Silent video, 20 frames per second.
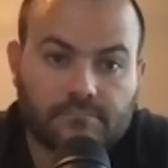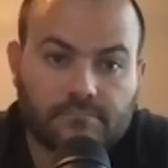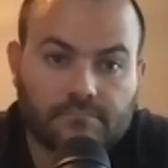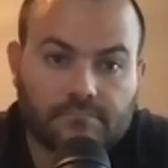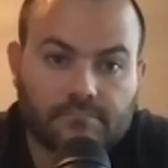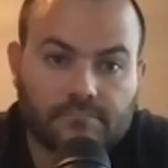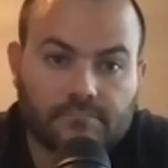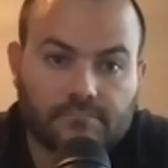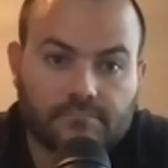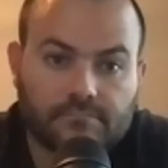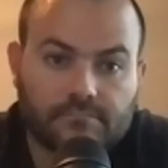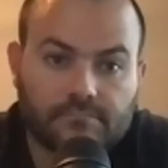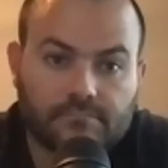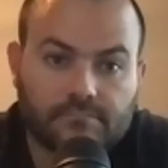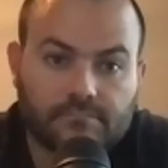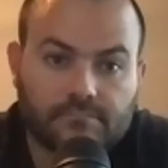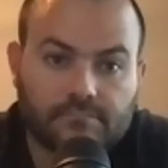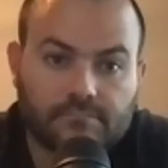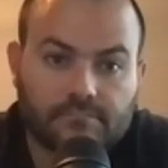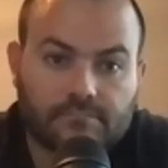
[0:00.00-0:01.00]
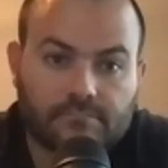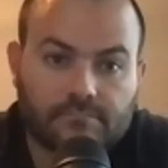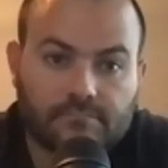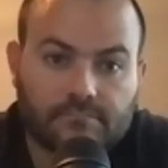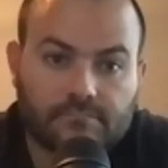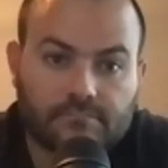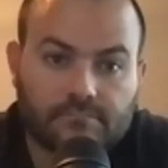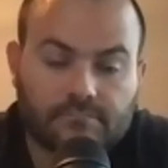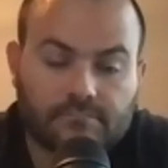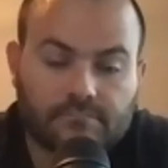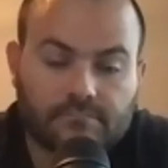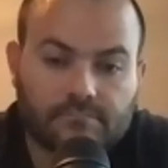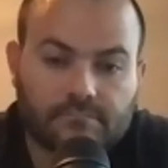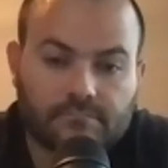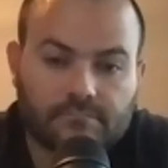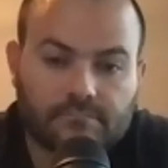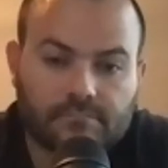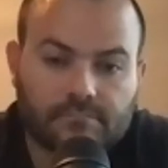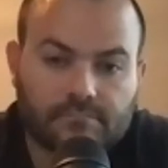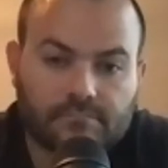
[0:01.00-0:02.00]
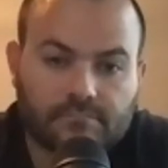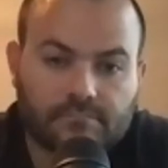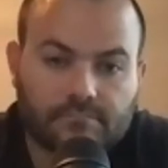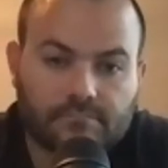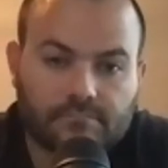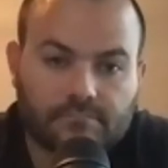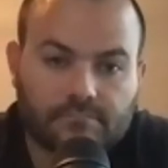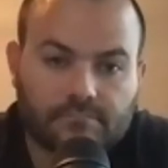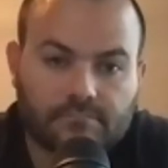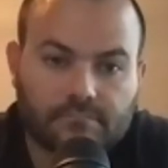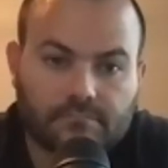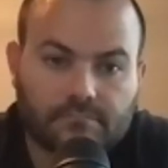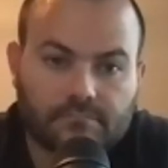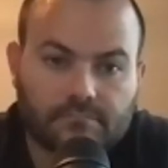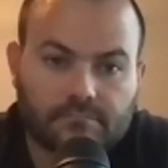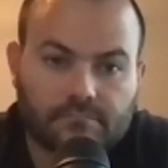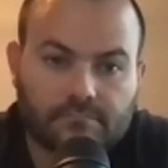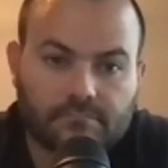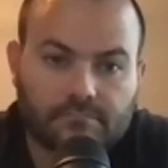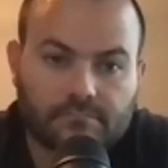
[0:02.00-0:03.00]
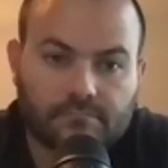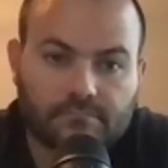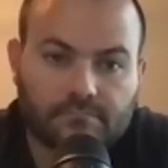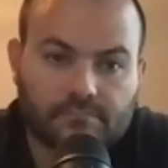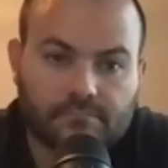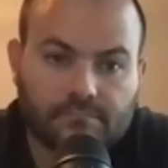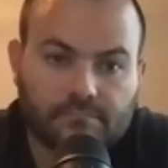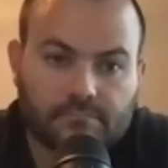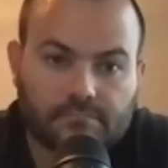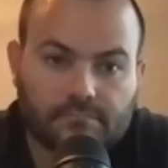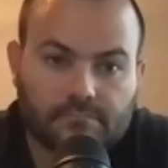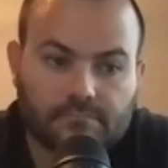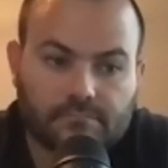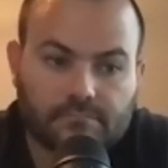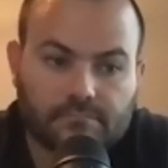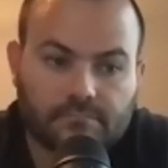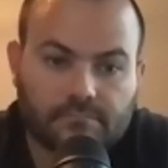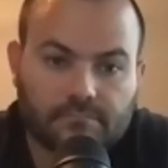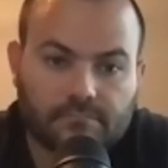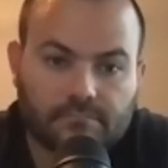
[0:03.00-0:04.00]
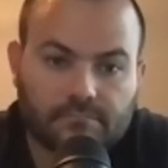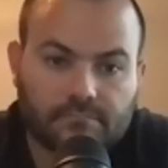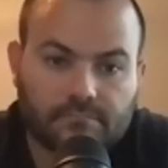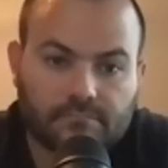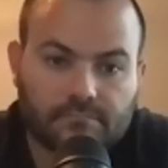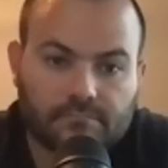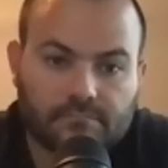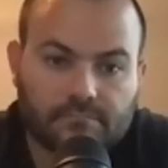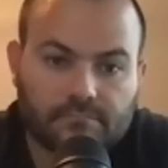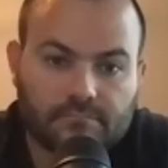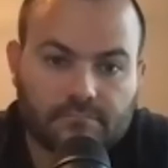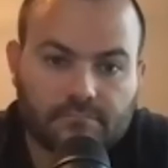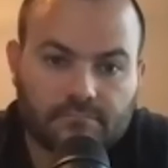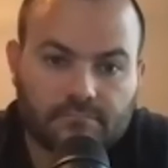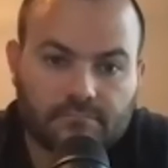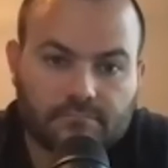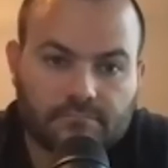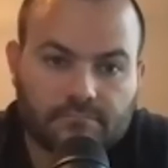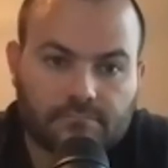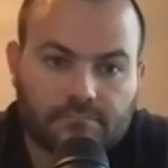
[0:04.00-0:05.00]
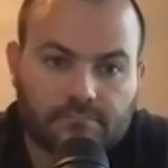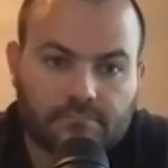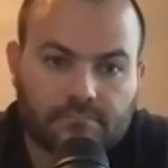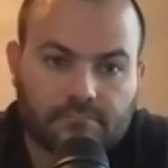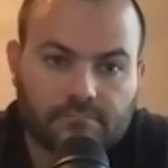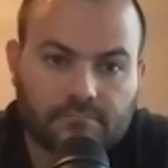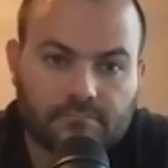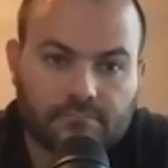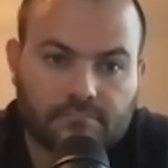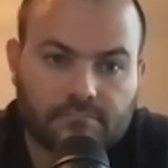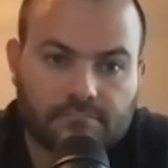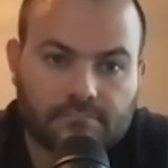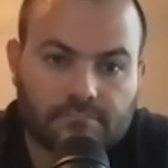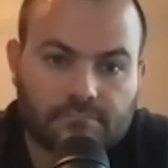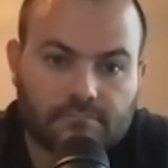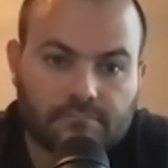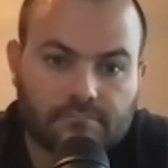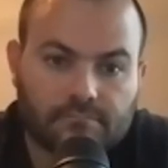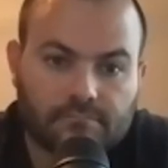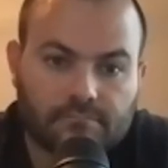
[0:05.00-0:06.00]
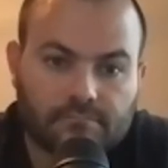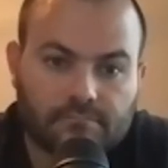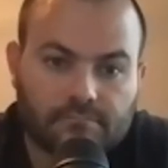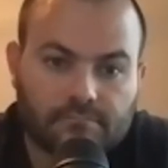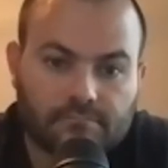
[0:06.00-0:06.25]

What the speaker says: This person isn't speaking.